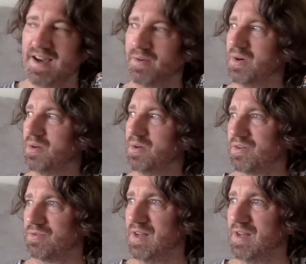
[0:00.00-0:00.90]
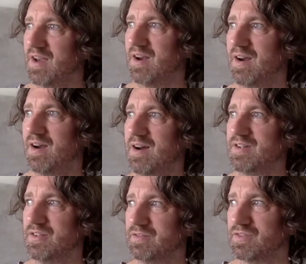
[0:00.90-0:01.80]
I work really hard
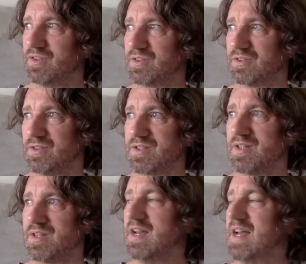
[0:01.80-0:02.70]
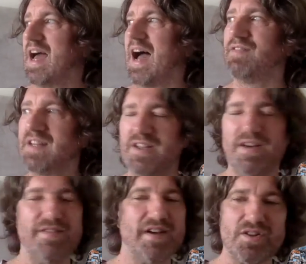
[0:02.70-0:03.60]
on the vocals. I've had
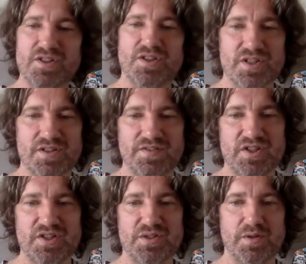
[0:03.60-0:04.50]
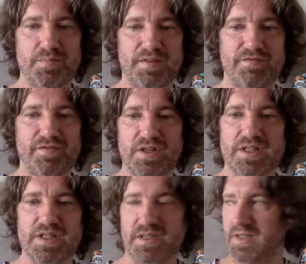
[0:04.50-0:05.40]
all sorts of issues with my
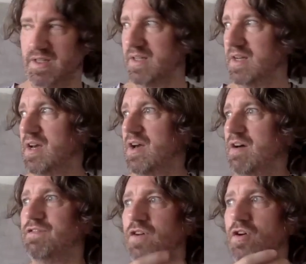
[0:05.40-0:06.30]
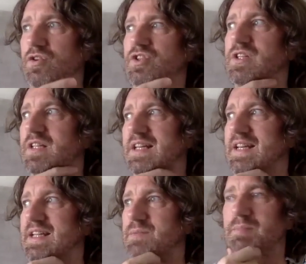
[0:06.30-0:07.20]
voice, and fortunately,
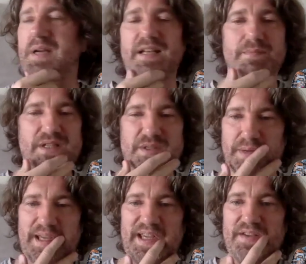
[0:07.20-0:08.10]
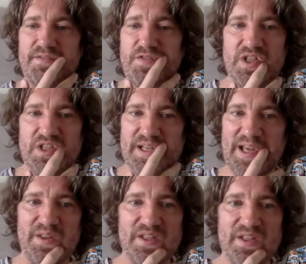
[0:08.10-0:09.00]
it's mainly my speaking voice
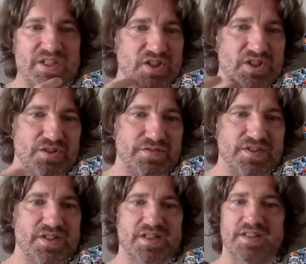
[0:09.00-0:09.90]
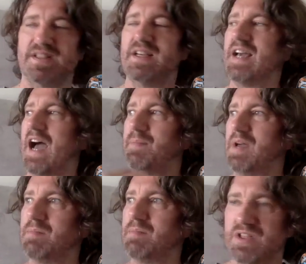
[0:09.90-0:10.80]
now that sort of suffers, right. And I'm
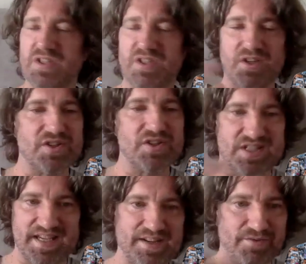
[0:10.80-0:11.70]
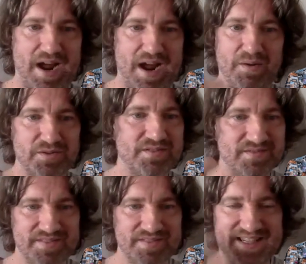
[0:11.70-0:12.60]
able to sort of sing around
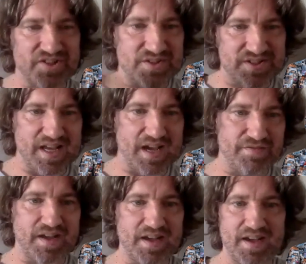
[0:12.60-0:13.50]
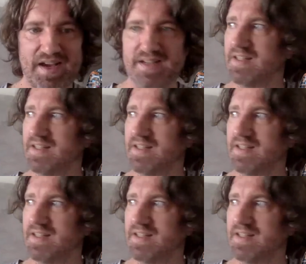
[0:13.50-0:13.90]
the issues that I've had.